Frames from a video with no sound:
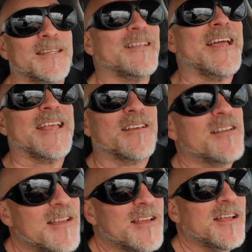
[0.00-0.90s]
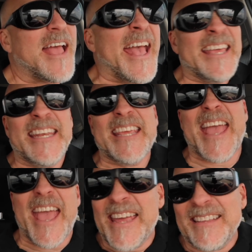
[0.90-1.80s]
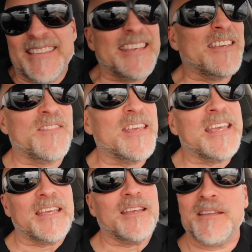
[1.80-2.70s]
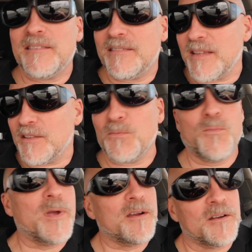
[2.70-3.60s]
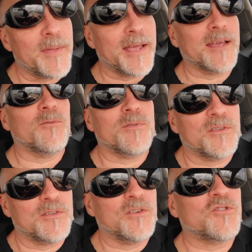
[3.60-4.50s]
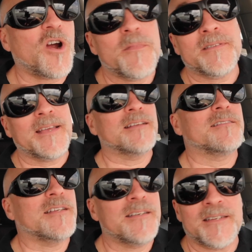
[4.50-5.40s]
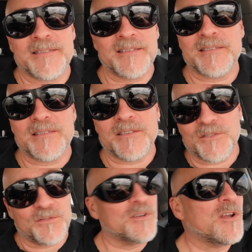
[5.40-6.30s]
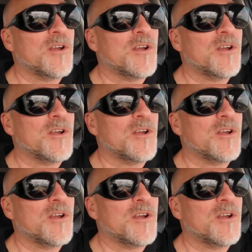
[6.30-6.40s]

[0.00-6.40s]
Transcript: like eighty K T V. It's it's weird, man. With the, the sharpness I can see distance is